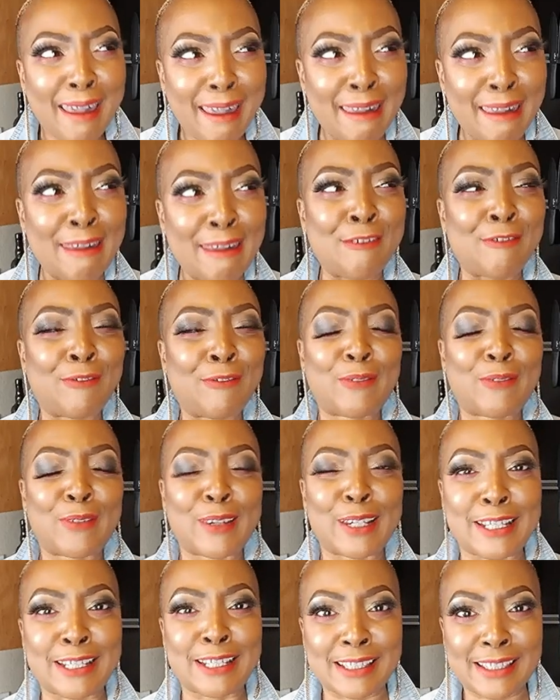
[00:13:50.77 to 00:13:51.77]

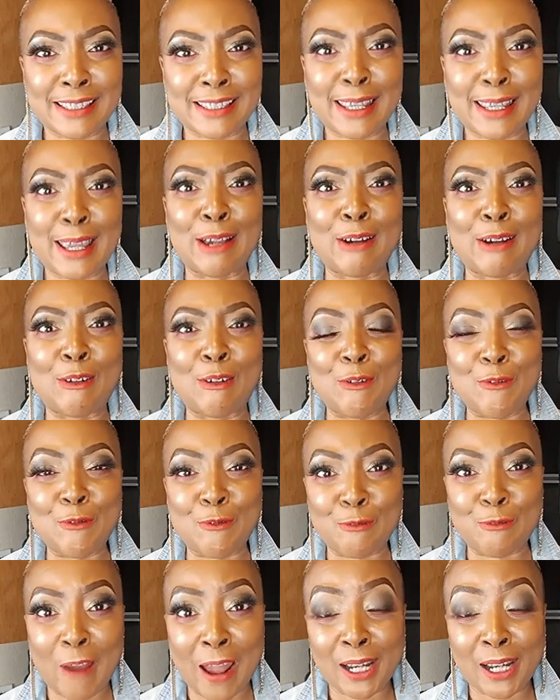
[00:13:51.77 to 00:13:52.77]
every single
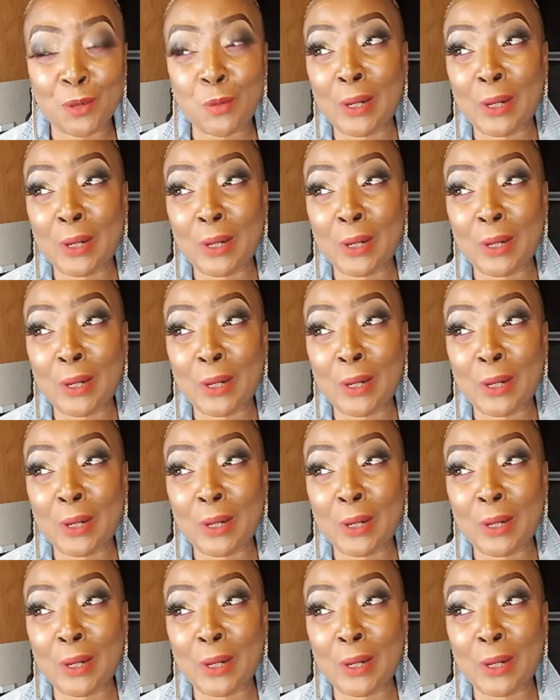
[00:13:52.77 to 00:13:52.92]
Friday.